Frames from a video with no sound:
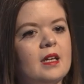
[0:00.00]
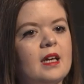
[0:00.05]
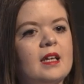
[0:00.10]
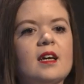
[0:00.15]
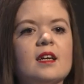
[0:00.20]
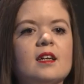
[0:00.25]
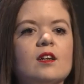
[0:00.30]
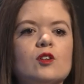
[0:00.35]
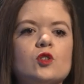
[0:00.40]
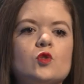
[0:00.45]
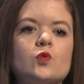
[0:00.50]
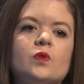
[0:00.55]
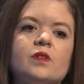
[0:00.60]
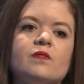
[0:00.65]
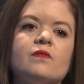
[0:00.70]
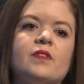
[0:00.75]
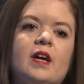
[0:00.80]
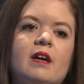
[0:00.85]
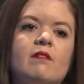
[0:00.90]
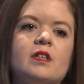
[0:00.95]
And I learned
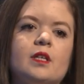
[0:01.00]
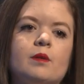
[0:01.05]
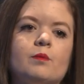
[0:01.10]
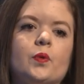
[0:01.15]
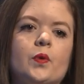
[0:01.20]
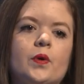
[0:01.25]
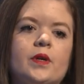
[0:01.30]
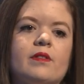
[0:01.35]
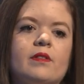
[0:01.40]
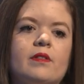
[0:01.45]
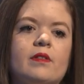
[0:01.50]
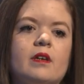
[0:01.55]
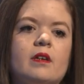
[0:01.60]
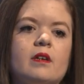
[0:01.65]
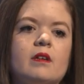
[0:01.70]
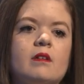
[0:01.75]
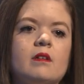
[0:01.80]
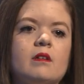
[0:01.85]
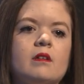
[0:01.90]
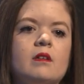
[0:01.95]
one very important
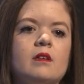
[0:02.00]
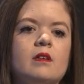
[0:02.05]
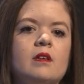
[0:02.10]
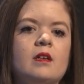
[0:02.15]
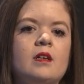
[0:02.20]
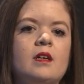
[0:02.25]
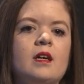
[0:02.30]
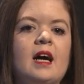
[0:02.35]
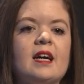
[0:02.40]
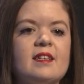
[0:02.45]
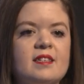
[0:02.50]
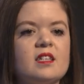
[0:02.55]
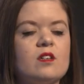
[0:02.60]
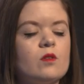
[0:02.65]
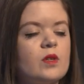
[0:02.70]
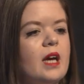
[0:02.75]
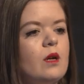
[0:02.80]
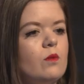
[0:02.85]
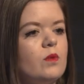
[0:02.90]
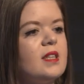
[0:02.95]
thing. I said,
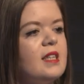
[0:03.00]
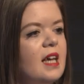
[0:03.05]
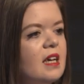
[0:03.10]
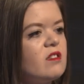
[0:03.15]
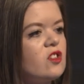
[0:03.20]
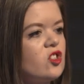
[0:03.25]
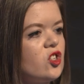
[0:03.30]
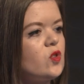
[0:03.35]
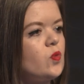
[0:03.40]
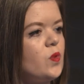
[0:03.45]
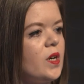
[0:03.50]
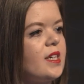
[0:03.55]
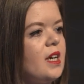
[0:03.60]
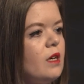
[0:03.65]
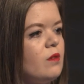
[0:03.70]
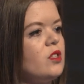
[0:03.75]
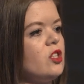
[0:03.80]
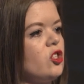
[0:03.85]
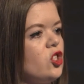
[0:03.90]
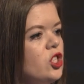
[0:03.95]
okay, well, let's just work
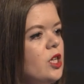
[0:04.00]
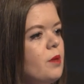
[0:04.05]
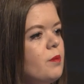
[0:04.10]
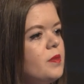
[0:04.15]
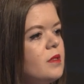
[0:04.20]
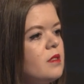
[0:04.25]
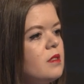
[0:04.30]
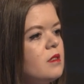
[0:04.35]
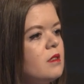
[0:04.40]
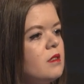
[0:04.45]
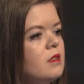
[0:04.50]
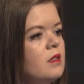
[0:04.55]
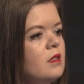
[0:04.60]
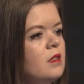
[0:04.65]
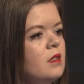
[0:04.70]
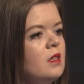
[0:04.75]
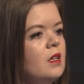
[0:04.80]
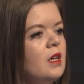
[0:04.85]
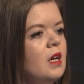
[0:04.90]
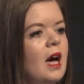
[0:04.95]
out the chips.
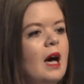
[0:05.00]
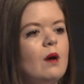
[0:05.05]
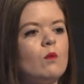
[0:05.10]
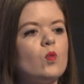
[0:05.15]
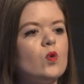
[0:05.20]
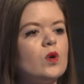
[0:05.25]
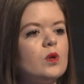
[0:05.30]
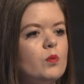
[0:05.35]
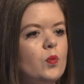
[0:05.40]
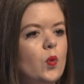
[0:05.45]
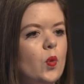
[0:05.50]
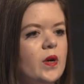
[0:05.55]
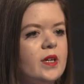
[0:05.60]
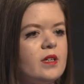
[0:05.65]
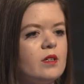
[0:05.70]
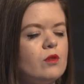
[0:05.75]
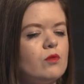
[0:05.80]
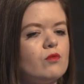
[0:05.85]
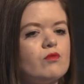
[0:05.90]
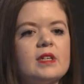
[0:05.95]
And one
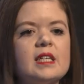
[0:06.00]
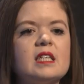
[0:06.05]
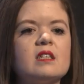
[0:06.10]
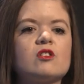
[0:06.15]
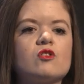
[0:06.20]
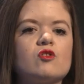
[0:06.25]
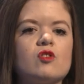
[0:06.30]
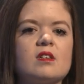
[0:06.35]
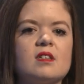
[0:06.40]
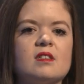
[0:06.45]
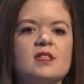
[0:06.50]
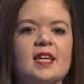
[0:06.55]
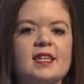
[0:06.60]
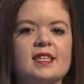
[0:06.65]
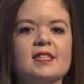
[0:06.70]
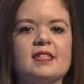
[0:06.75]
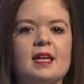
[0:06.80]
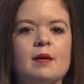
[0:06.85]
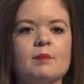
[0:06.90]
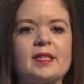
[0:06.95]
boy who really struggled
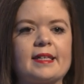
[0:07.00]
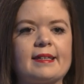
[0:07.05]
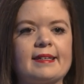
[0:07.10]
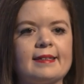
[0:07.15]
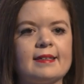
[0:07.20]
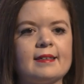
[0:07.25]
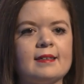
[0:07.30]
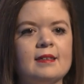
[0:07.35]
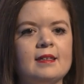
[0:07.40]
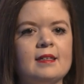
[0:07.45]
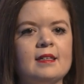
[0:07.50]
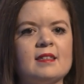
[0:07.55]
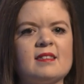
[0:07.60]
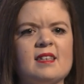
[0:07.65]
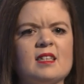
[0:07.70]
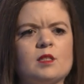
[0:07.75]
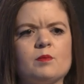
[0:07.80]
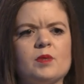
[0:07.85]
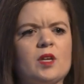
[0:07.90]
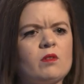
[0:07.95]
academically
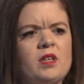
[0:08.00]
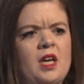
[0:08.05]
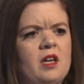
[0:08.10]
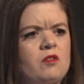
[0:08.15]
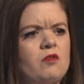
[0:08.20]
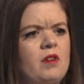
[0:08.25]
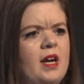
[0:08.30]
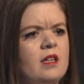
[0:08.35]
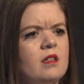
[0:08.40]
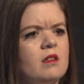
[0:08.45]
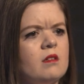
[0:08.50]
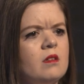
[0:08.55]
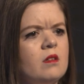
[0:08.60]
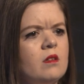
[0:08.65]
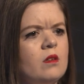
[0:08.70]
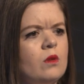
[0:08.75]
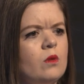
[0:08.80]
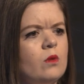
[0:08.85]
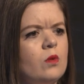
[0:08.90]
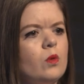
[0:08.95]
said to me, okay, great.
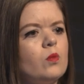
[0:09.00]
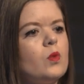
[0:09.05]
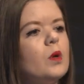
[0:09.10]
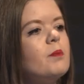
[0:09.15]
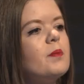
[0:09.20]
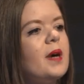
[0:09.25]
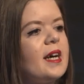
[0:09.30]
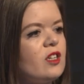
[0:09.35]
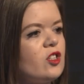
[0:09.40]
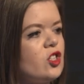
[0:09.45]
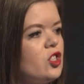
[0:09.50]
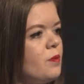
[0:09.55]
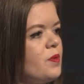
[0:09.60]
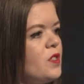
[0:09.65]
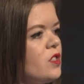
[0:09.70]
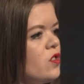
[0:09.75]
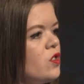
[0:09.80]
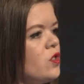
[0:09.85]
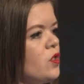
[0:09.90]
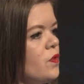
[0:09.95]
Well, one bag of
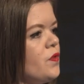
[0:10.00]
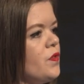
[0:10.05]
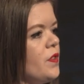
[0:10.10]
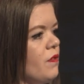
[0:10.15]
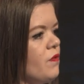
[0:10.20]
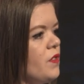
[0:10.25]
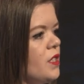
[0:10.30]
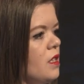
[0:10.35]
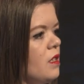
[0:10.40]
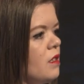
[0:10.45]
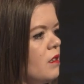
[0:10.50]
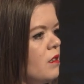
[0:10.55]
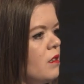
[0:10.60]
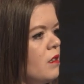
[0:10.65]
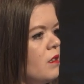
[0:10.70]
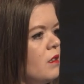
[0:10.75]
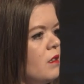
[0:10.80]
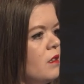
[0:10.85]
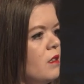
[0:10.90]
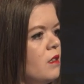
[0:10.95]
chips is 250,
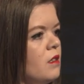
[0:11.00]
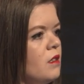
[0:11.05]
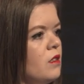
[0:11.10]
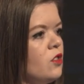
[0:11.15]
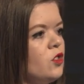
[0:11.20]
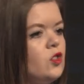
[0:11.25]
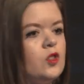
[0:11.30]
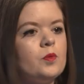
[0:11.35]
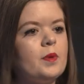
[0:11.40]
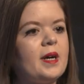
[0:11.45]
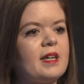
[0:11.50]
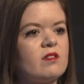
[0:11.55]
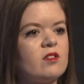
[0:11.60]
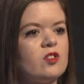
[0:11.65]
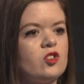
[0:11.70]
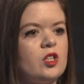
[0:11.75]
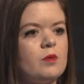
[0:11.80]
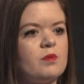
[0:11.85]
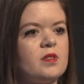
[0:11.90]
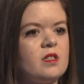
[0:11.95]
two bags
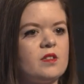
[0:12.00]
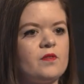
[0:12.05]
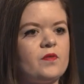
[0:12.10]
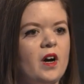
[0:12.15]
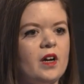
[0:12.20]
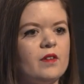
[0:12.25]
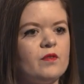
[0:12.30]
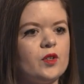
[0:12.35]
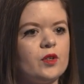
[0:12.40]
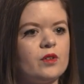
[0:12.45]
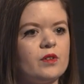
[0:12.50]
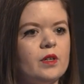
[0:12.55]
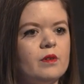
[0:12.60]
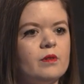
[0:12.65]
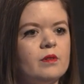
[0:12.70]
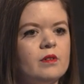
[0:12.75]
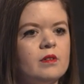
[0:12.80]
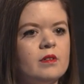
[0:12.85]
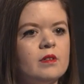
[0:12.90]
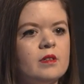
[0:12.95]
of chips is 5 euro.